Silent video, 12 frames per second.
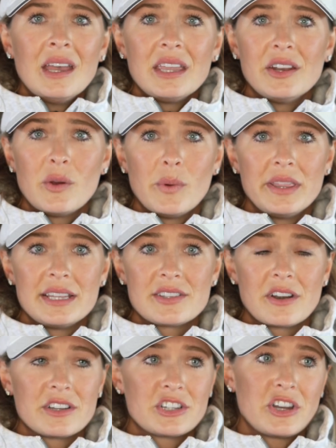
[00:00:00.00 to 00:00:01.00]
when they
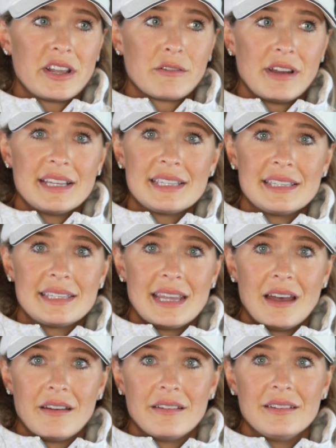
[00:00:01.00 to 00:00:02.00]
started shutting races
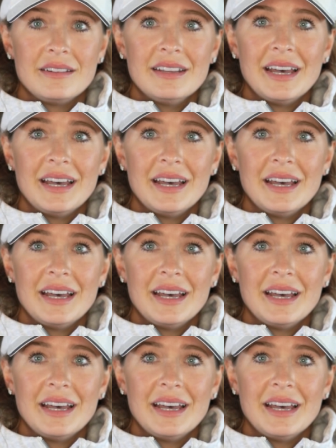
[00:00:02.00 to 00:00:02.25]
down,